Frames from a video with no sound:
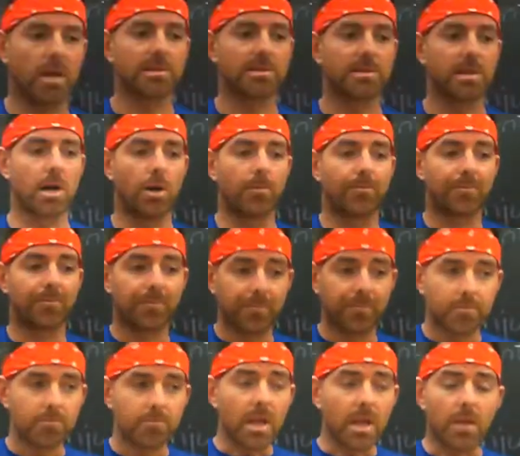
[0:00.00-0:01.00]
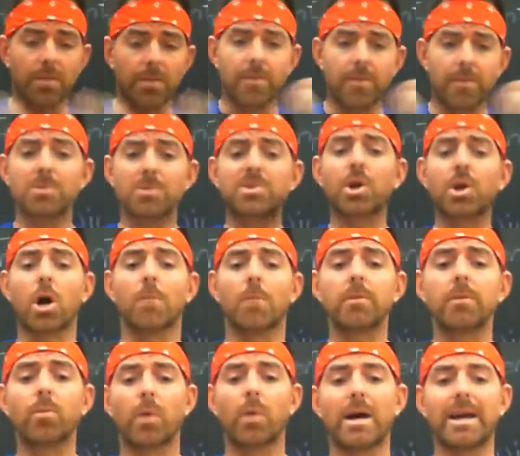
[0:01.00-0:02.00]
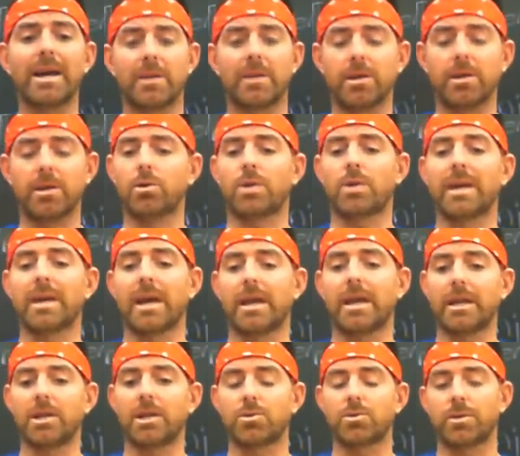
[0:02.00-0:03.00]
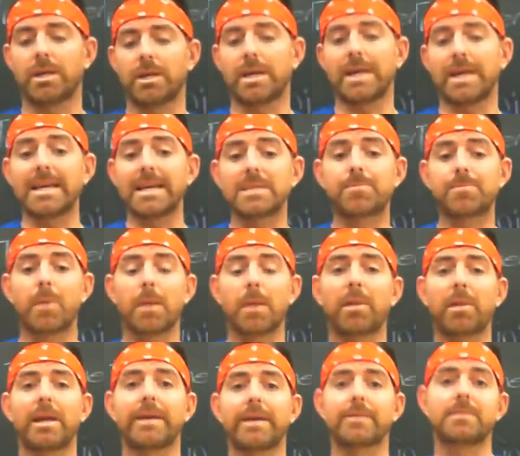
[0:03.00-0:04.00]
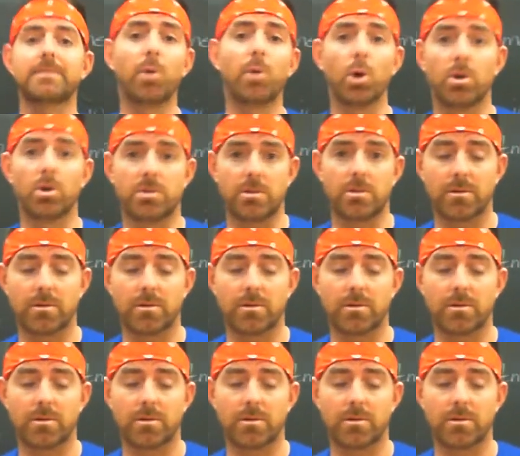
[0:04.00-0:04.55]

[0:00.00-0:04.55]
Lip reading: So, the most common way that you can get an injury is by playing sport